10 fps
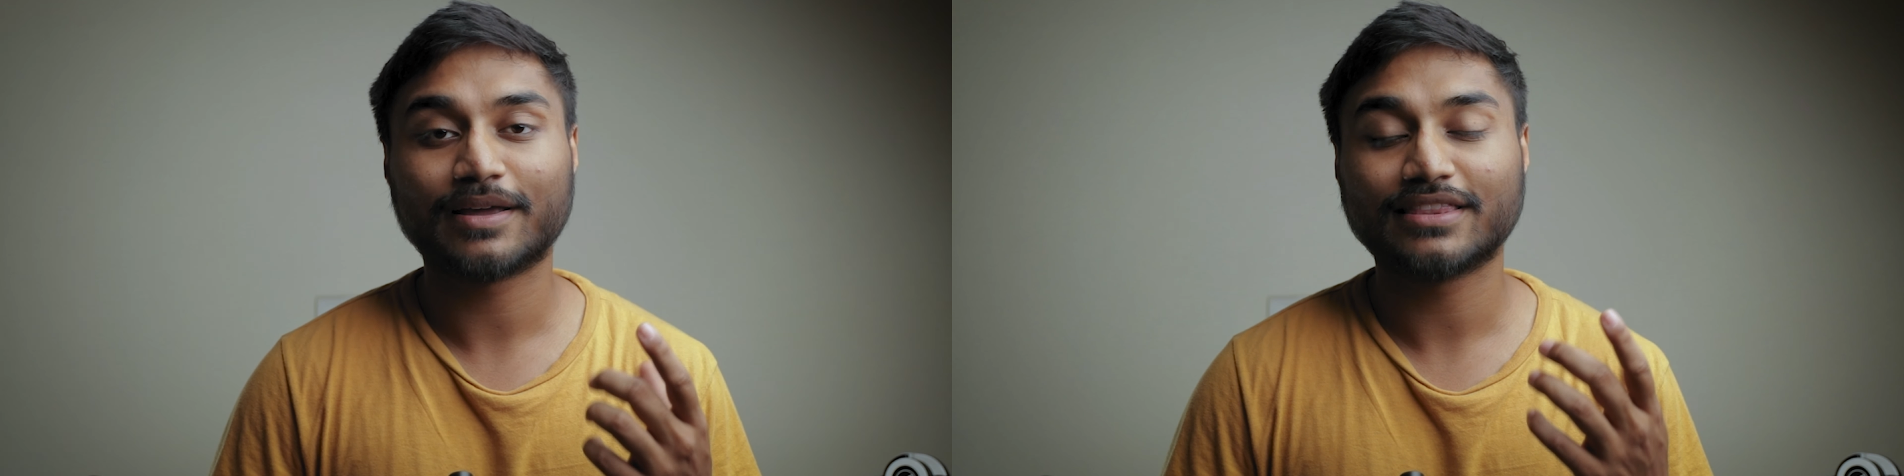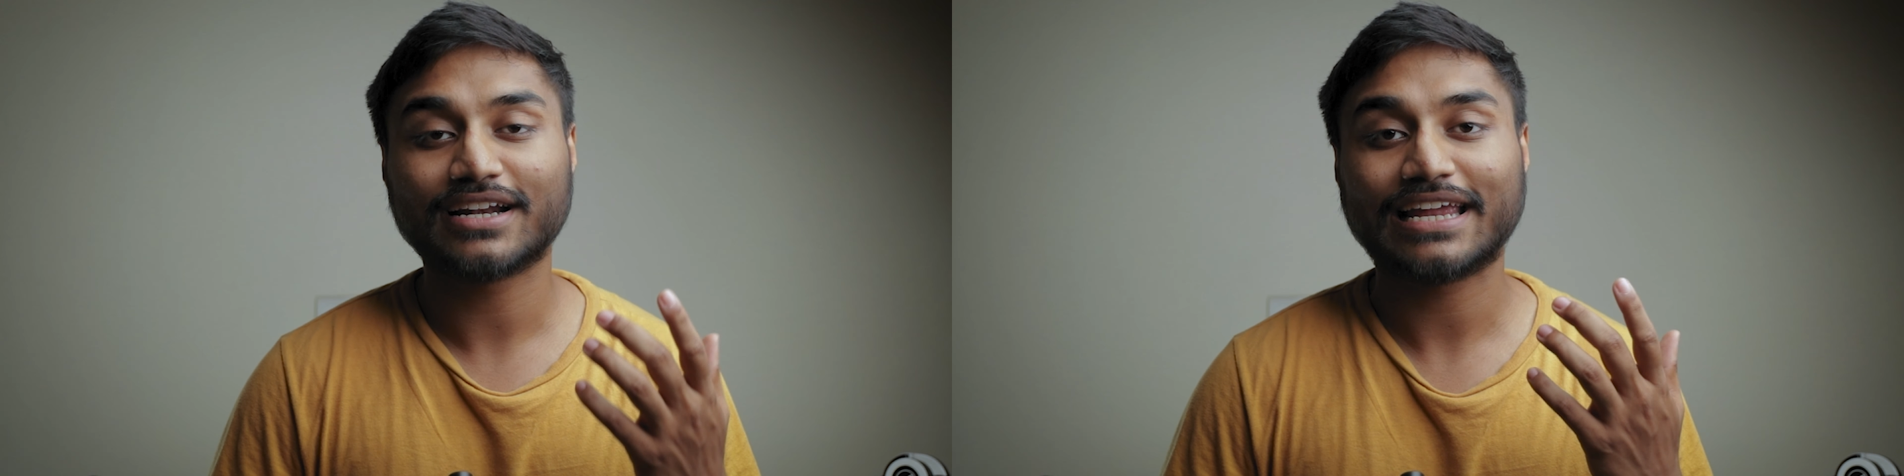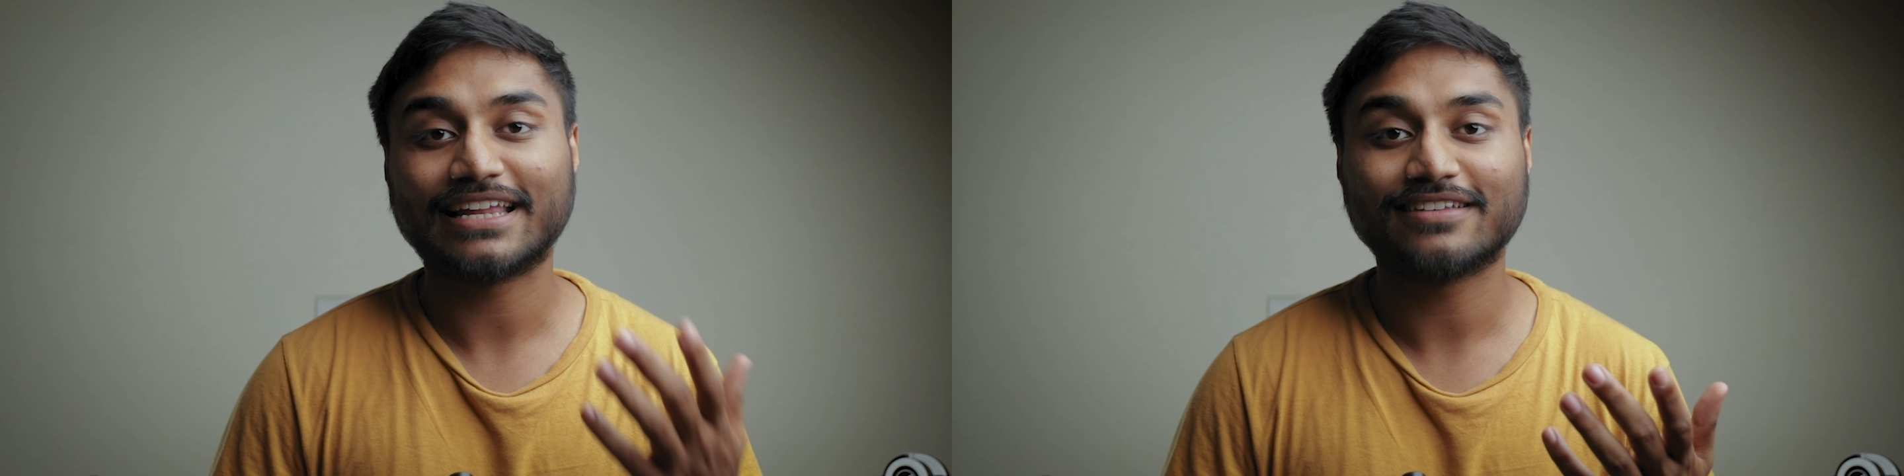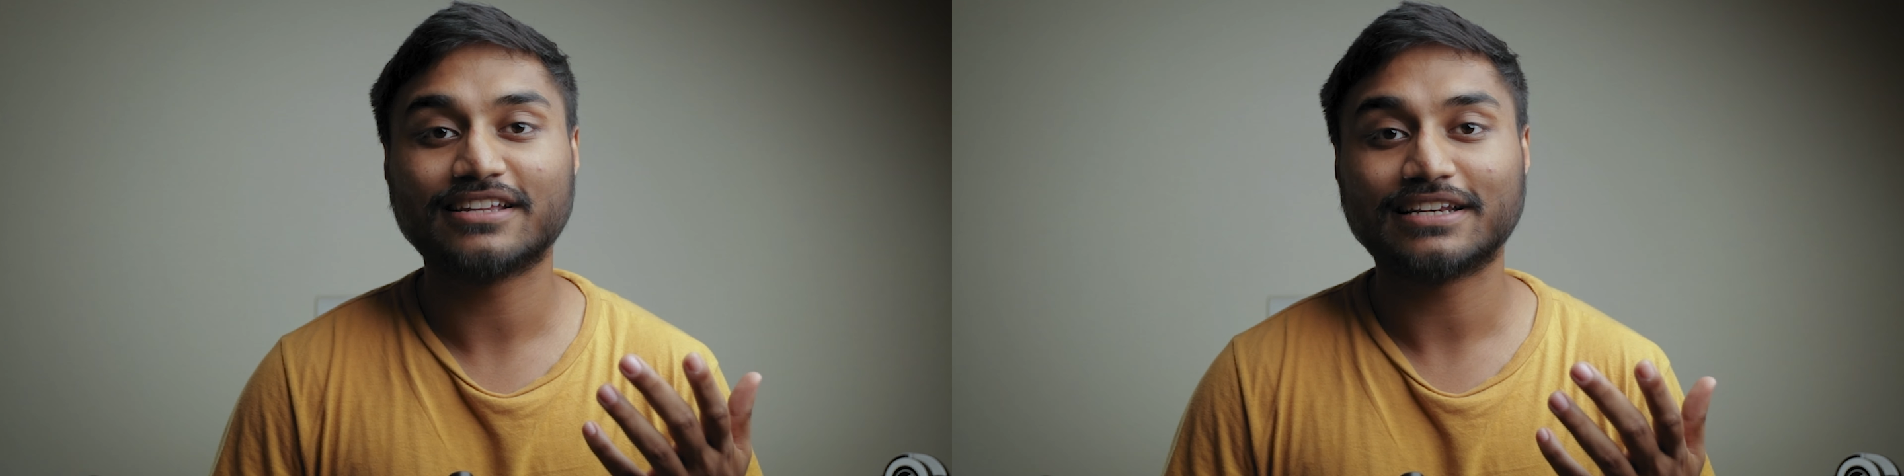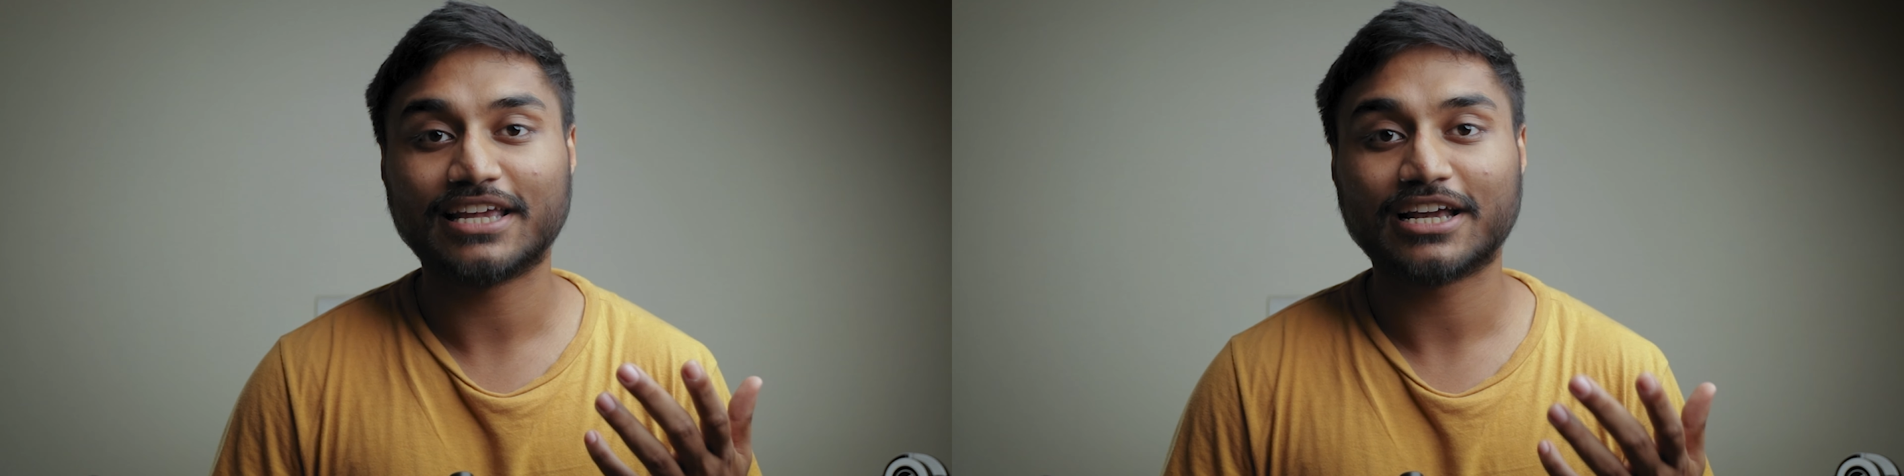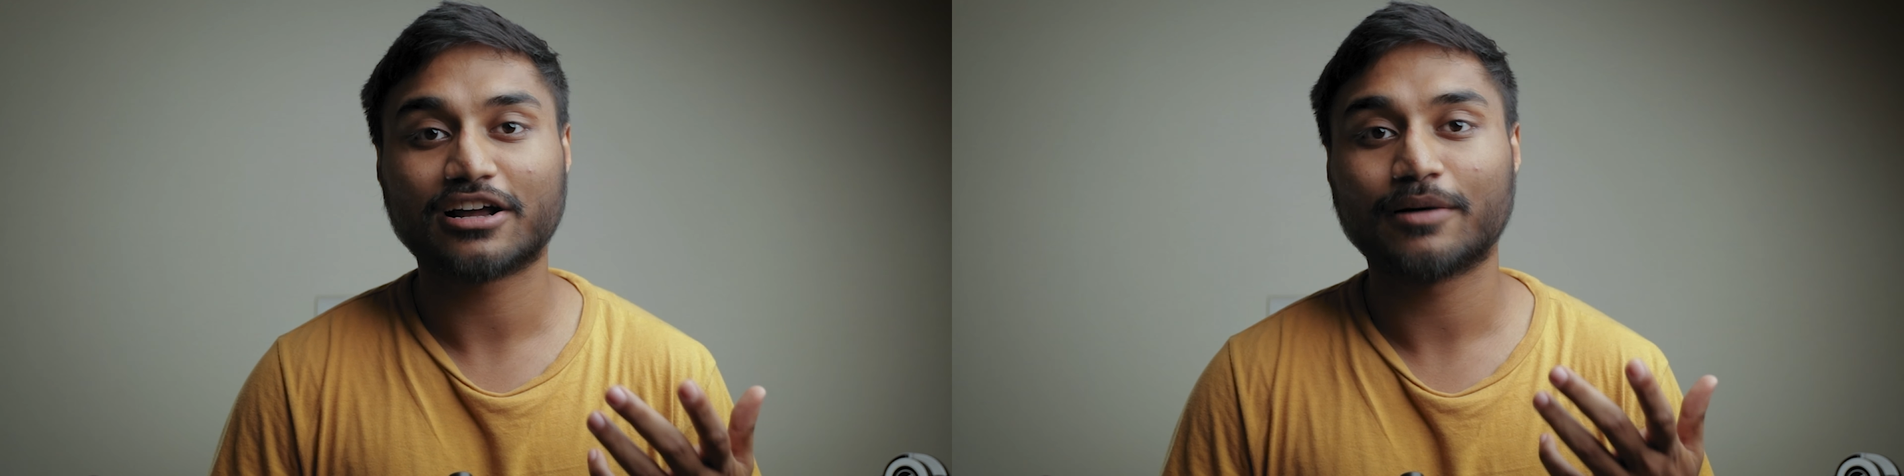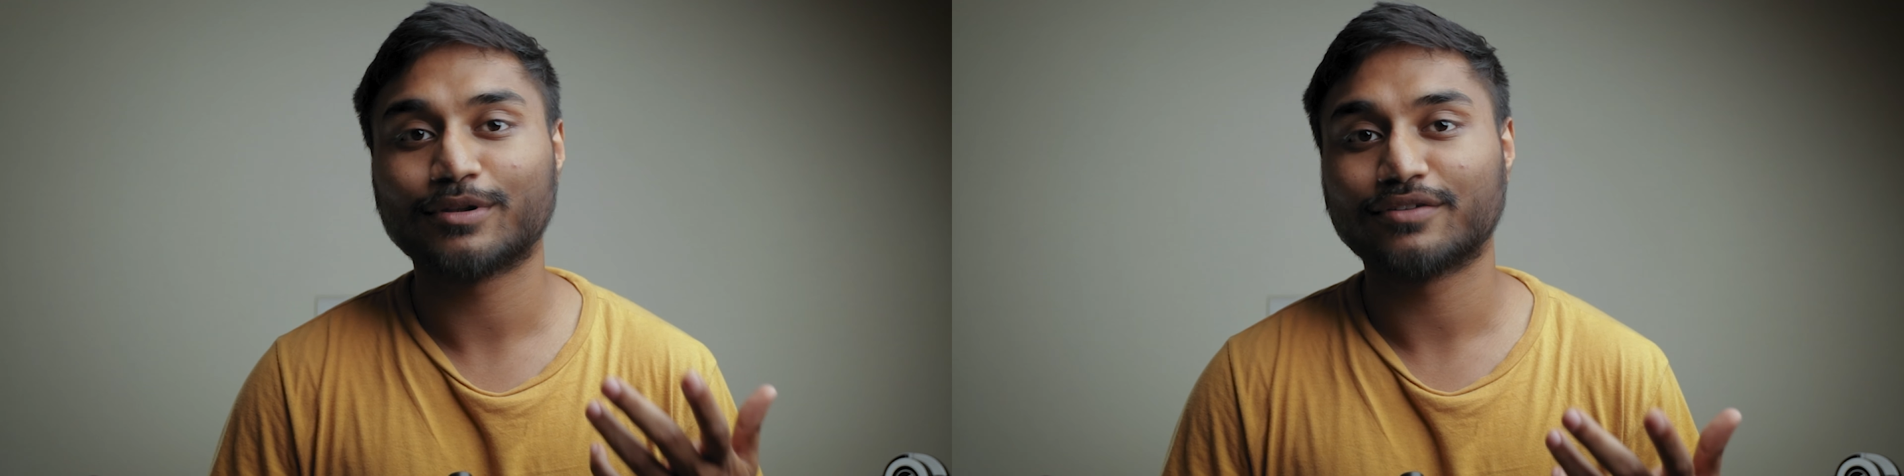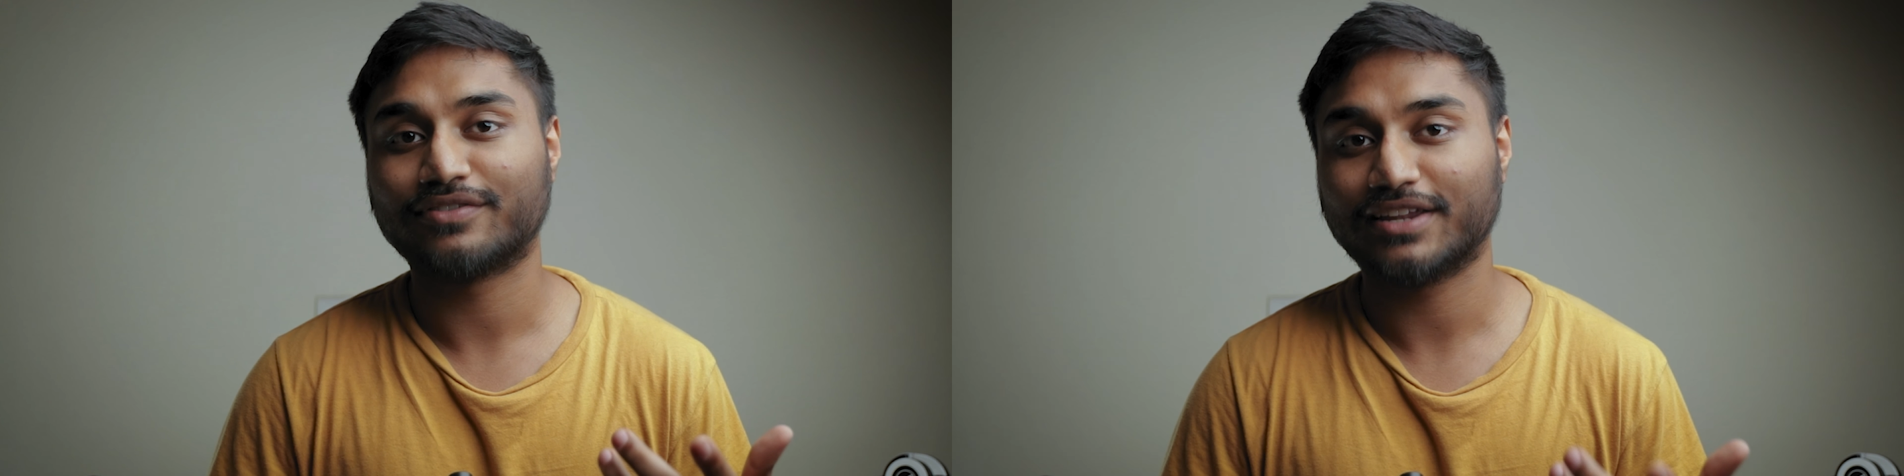and that can easily take a
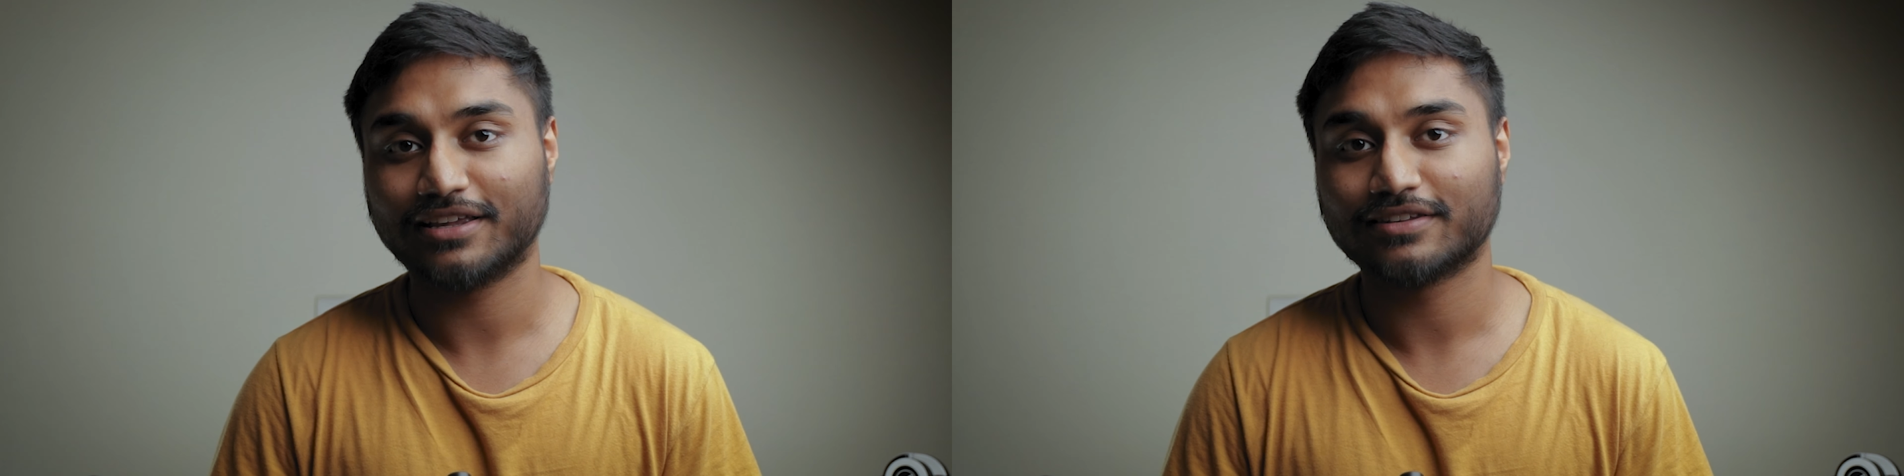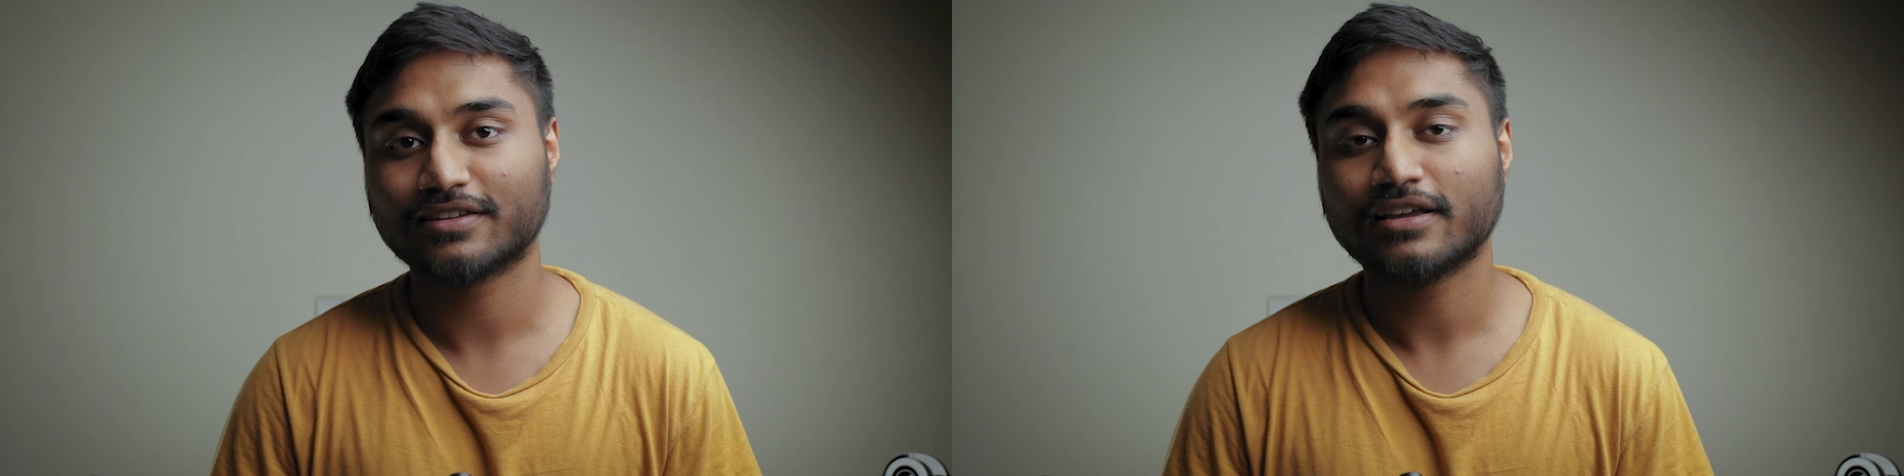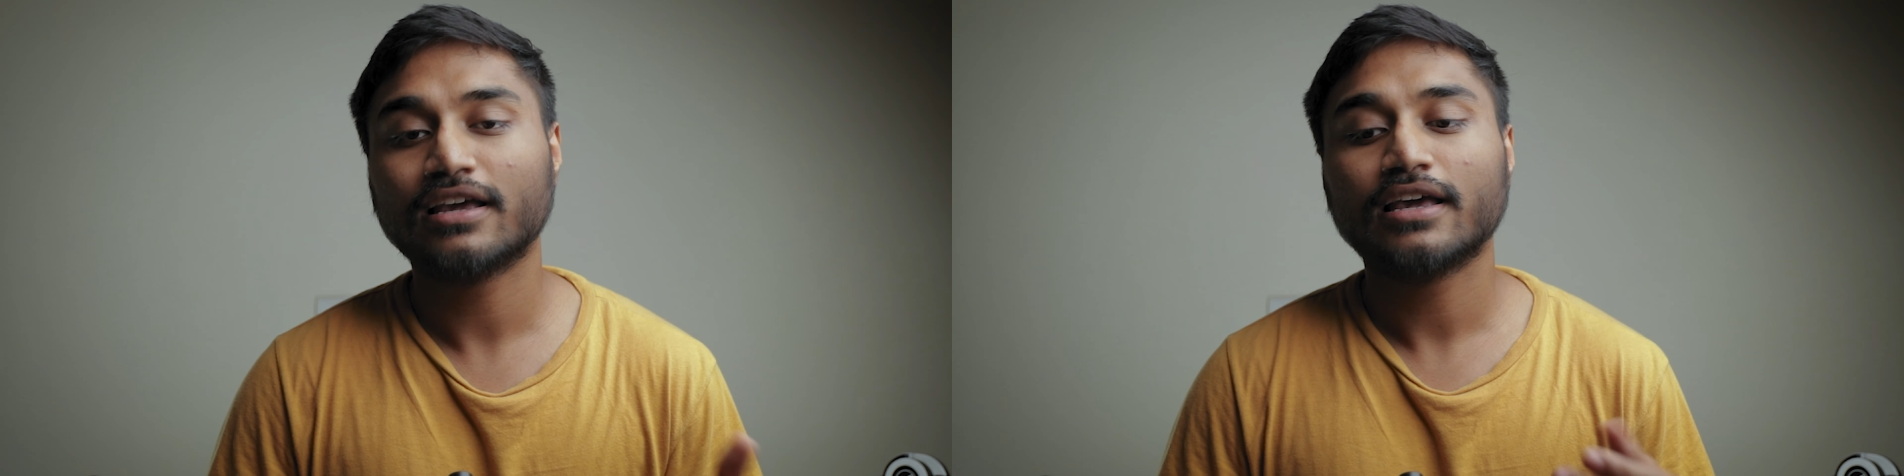couple of days.